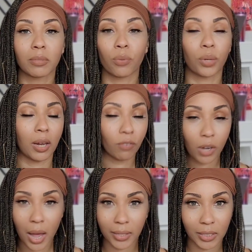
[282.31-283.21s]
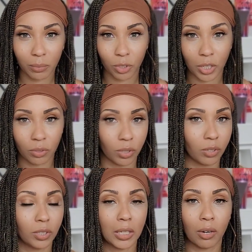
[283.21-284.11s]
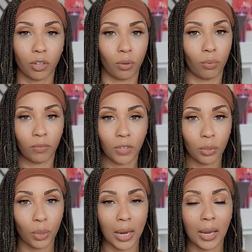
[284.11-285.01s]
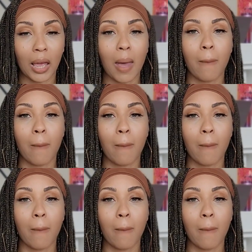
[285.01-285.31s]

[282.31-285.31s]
to whatever concept you're introducing or you're reviewing,